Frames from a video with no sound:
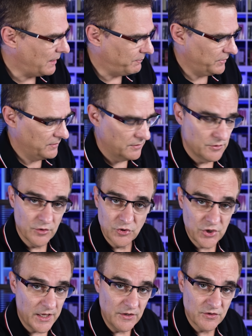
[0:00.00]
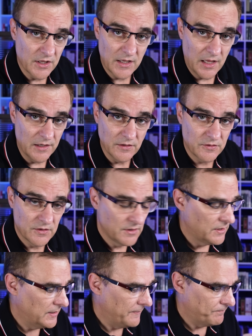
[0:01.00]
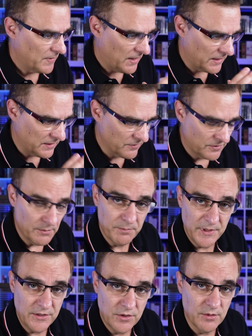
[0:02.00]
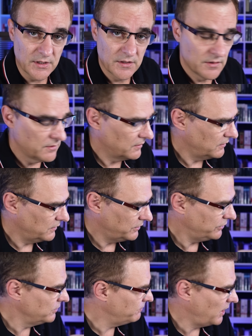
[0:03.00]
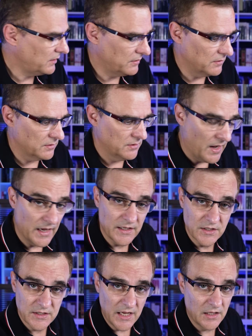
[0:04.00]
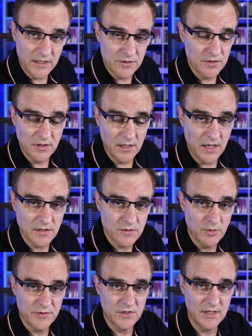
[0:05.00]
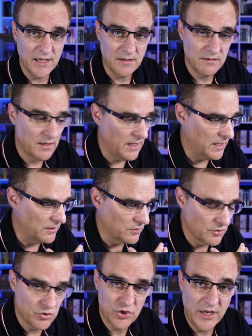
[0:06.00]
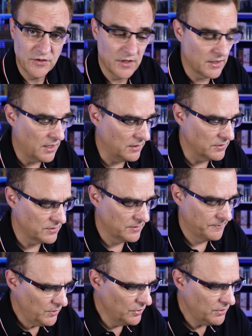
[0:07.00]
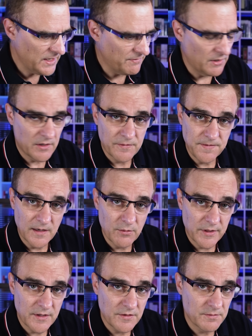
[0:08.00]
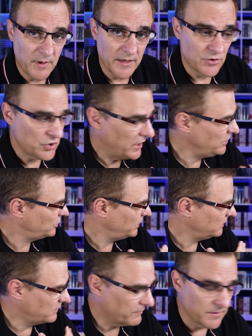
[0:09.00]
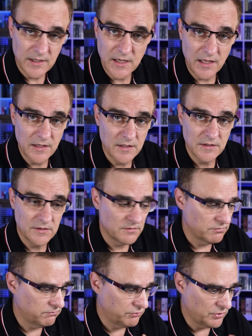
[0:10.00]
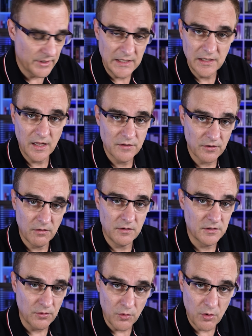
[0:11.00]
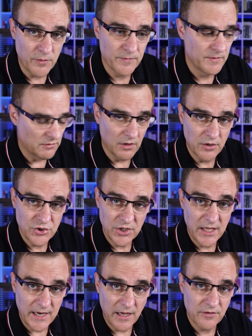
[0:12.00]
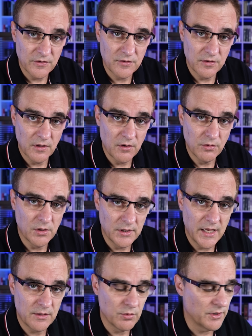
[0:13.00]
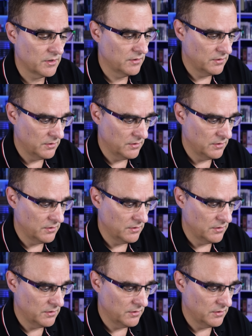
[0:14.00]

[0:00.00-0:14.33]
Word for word: app to change the colors. I can simply do it through Python. I can telnet to the lights once again and change the colors. You could have a lot of fun with this by changing different colors, turning lights on or off. As long as you get access to the local network,